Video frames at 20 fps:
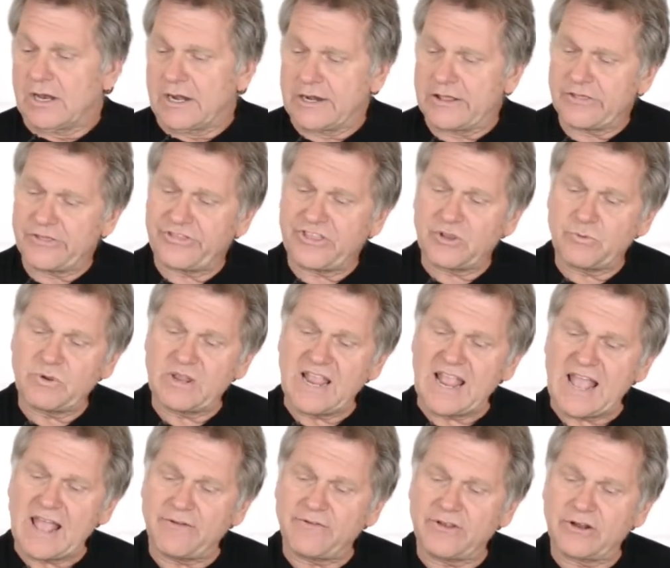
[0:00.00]
Another thing we
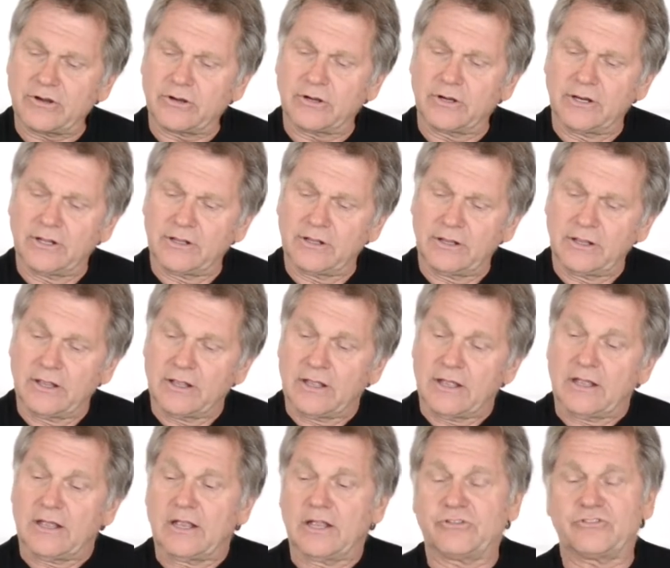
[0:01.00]
have here
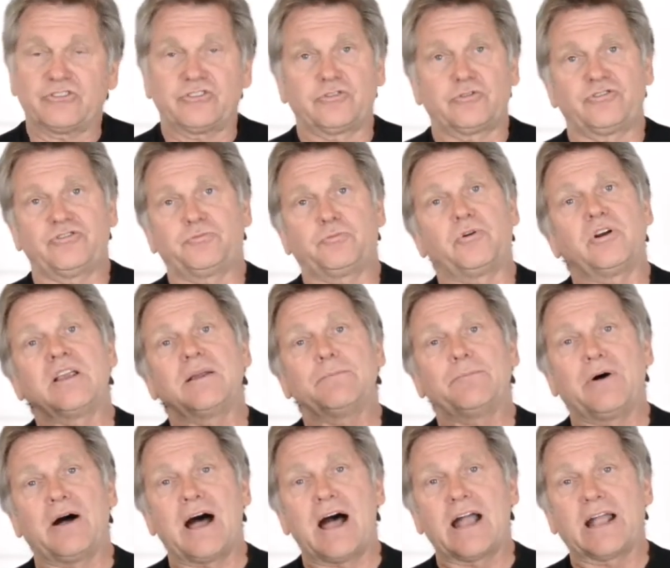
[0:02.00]
is a spring
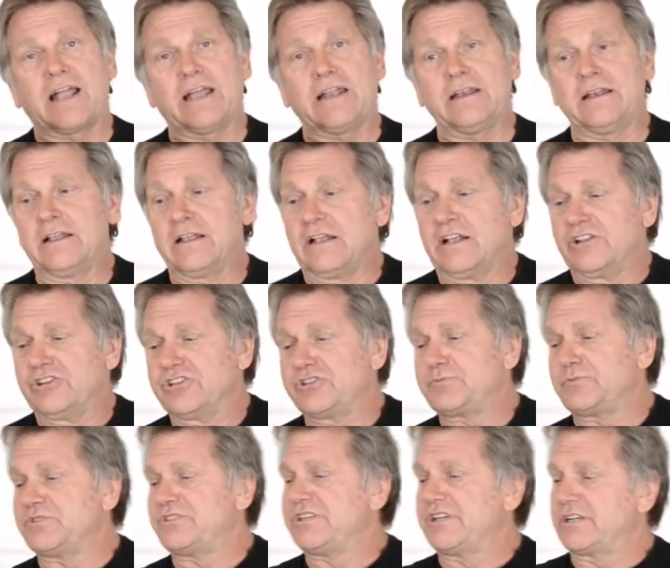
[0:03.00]
pocket.
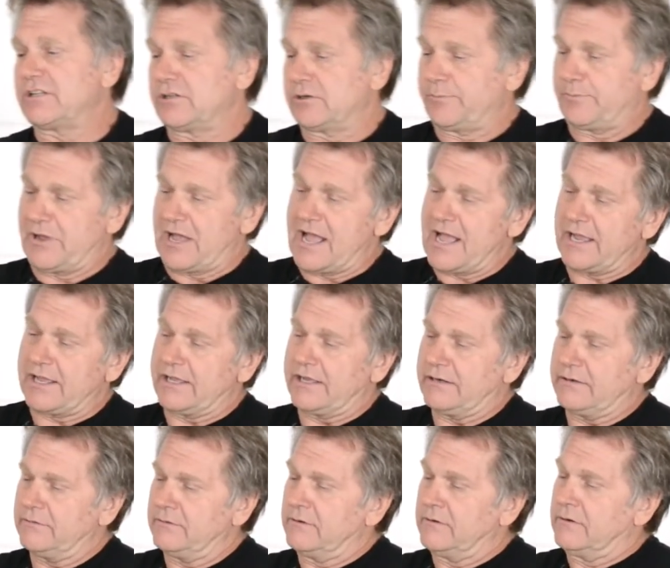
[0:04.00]
This particular
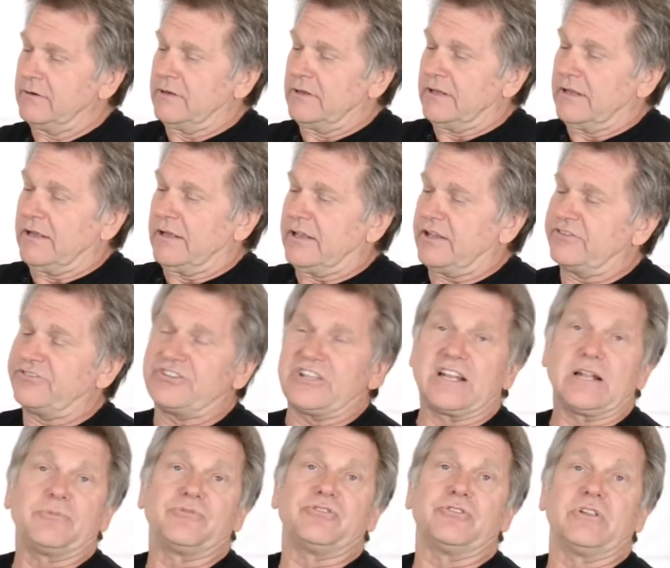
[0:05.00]
pocket is
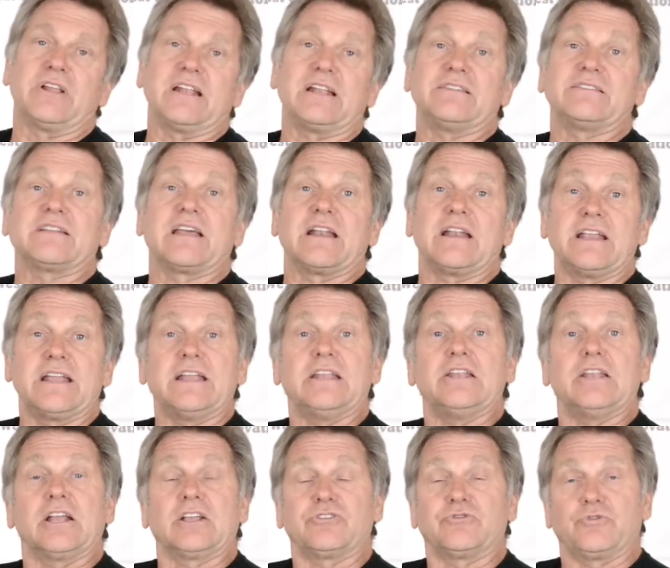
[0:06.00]
set up so that it's got an
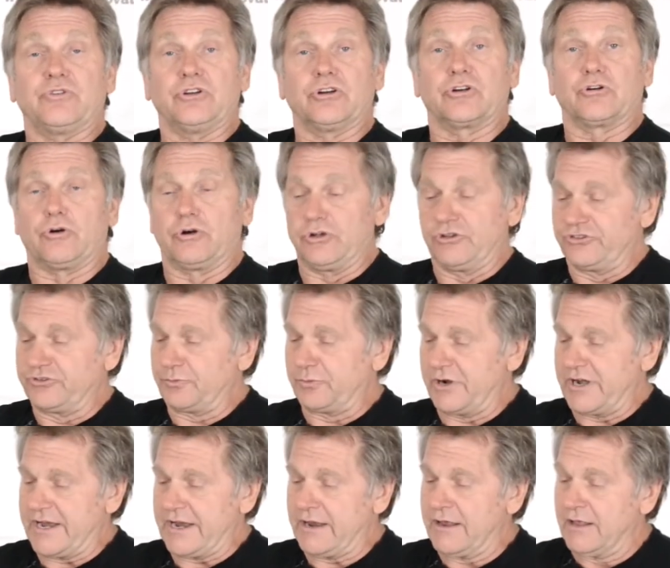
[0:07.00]
index for your coil
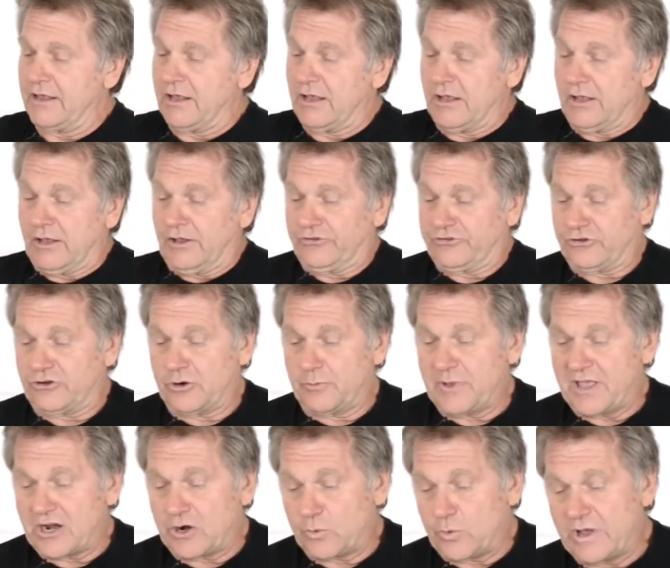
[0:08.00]
spring. So no
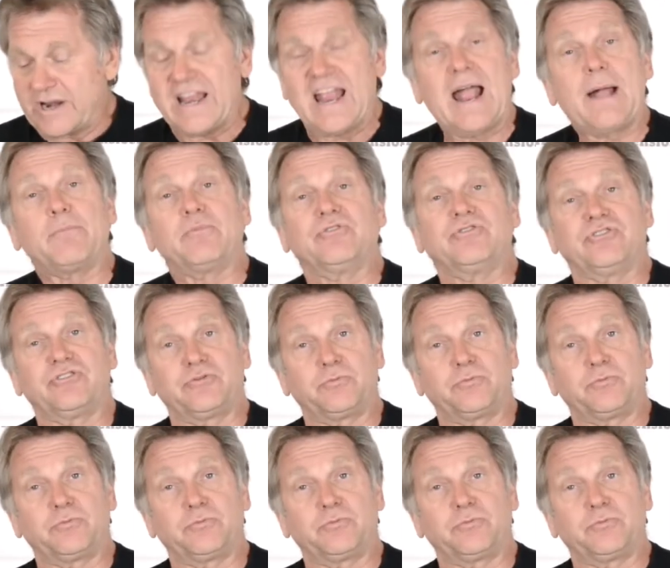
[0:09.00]
matter what happens, the